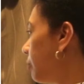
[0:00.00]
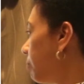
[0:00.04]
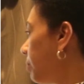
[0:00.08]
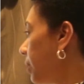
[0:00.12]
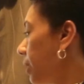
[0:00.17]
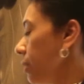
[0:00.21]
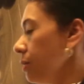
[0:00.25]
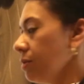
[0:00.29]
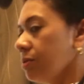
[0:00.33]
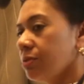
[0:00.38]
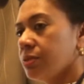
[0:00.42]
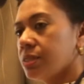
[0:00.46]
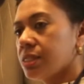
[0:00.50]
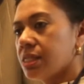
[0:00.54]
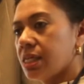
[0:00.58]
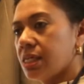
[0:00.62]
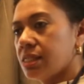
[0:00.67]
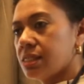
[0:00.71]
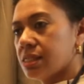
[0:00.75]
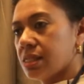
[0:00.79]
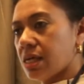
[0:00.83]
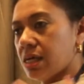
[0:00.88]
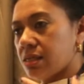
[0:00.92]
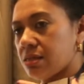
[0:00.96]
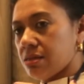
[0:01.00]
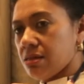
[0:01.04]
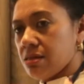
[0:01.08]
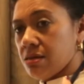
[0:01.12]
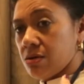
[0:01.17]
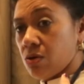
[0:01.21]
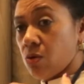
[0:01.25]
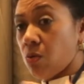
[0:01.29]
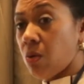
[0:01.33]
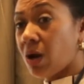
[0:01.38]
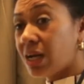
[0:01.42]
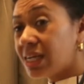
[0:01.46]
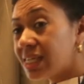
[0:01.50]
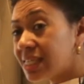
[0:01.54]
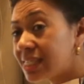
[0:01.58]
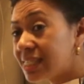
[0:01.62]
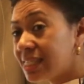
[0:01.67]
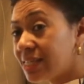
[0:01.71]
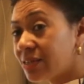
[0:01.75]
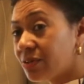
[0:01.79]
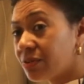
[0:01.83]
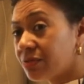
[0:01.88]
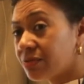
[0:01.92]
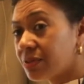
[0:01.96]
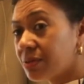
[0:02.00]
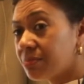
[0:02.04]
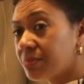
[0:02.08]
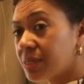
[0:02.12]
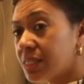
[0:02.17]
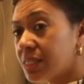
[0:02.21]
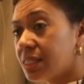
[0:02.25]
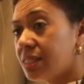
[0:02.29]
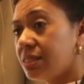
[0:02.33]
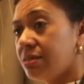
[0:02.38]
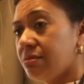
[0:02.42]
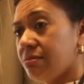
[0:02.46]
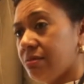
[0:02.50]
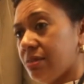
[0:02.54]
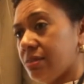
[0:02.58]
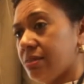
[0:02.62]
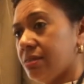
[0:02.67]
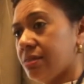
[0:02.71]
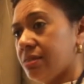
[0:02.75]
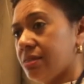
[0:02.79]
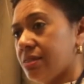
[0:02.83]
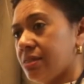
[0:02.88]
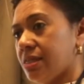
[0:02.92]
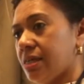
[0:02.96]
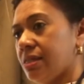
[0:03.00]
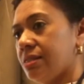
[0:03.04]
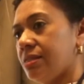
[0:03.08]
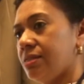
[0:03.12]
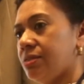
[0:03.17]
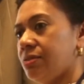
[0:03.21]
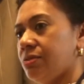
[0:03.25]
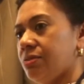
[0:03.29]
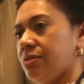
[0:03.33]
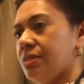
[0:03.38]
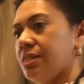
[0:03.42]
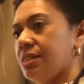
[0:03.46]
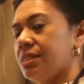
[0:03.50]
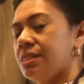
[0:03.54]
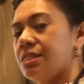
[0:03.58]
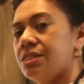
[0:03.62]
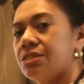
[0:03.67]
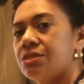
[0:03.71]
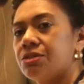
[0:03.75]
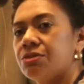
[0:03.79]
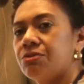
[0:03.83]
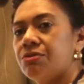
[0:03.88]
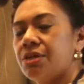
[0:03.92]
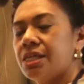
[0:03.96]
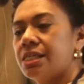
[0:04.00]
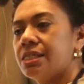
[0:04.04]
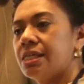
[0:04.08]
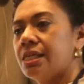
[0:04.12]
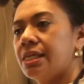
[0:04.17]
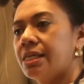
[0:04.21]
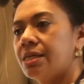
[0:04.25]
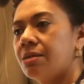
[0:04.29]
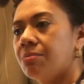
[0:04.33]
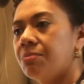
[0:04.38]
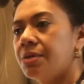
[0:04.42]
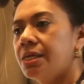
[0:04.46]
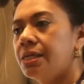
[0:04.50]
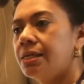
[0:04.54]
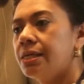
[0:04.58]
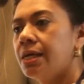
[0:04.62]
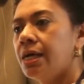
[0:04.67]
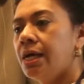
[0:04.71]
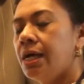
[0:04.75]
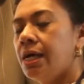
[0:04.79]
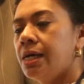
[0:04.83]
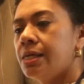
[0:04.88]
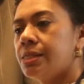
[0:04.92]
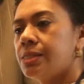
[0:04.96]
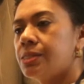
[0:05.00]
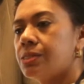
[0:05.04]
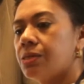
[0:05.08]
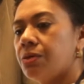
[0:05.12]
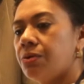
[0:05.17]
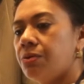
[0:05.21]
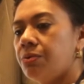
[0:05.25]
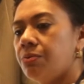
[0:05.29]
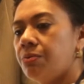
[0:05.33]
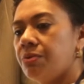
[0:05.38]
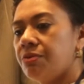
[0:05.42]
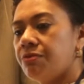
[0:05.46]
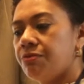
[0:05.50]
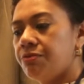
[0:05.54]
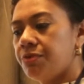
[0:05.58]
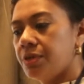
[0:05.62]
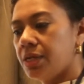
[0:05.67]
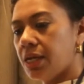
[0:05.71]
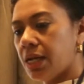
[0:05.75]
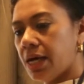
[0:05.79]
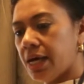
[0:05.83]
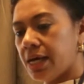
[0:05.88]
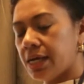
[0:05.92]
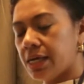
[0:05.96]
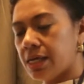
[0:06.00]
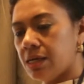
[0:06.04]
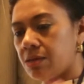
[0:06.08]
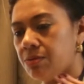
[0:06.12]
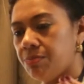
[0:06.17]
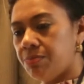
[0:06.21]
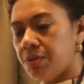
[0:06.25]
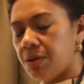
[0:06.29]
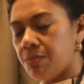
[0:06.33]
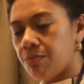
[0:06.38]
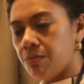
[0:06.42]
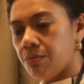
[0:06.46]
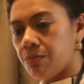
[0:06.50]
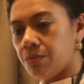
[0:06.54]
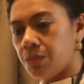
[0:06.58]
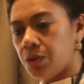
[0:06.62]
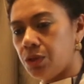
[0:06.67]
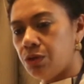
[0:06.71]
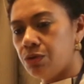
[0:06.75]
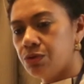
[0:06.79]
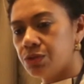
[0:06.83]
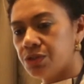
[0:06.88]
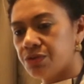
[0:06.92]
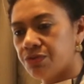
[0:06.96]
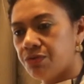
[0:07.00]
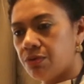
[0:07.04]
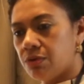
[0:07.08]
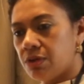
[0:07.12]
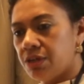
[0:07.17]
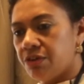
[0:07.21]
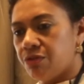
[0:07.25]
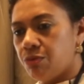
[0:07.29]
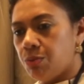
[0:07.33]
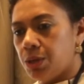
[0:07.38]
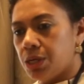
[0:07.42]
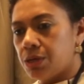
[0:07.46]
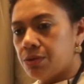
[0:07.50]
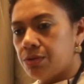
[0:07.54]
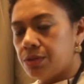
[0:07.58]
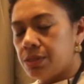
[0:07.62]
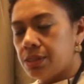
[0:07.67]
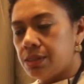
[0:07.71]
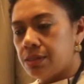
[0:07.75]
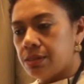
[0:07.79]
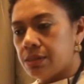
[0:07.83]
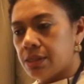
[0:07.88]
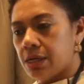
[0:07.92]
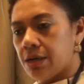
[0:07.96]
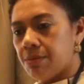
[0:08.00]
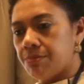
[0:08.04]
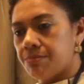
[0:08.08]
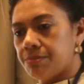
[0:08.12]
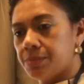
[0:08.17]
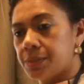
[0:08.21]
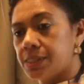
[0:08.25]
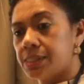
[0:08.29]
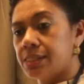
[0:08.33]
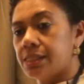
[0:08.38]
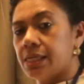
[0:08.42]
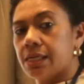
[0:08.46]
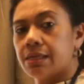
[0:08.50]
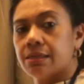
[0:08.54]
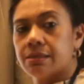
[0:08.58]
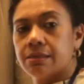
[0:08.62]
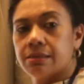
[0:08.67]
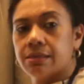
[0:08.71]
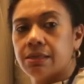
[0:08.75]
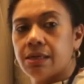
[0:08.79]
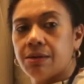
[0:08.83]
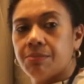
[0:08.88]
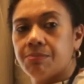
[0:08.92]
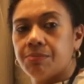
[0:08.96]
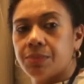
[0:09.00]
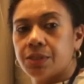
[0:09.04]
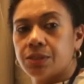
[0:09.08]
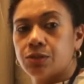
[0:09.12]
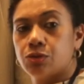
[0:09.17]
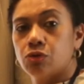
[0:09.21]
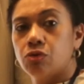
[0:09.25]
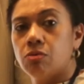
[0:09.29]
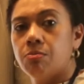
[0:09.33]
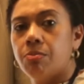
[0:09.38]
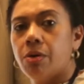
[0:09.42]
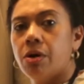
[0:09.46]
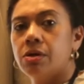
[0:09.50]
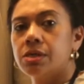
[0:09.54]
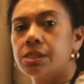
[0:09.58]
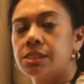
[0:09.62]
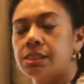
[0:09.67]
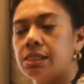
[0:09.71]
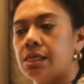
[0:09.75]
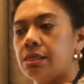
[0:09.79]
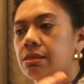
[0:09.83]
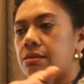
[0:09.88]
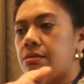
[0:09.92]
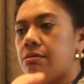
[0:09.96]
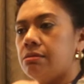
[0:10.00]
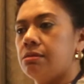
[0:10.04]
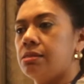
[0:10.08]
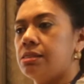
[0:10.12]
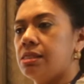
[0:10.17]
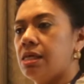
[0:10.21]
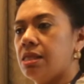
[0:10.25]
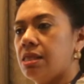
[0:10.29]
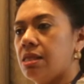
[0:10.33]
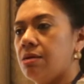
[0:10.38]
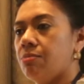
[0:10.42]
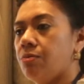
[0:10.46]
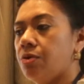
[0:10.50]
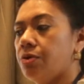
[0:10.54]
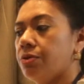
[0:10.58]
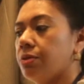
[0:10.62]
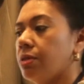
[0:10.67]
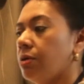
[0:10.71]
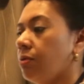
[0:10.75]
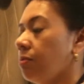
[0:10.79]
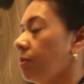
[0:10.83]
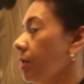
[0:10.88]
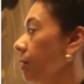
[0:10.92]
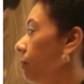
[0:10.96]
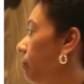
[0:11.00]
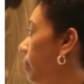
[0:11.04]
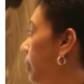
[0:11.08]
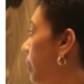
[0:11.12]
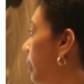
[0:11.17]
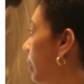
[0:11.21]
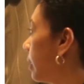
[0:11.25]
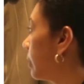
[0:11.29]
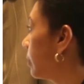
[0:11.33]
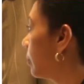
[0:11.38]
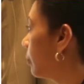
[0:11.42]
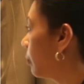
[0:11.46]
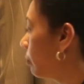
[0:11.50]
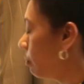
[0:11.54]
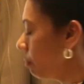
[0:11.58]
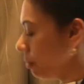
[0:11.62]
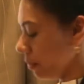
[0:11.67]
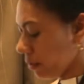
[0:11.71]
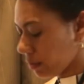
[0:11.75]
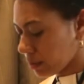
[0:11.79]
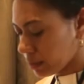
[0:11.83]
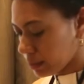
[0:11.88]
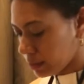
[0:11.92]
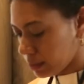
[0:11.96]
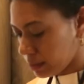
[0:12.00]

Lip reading: be used, the quality of the material starts to disintegrate a little bit. So we feel like it'd be useful if we could set up a toolbox and send them on their way with that toolbox.